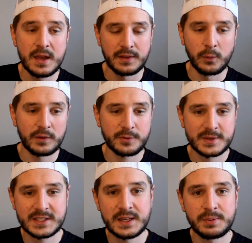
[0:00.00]
they went from
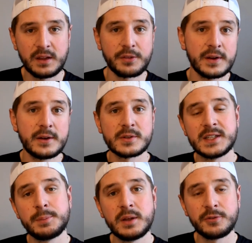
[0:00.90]
a CP3 to a
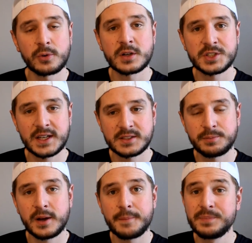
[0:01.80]
CP4 injection
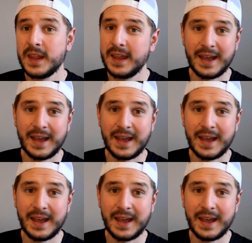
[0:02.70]
pump,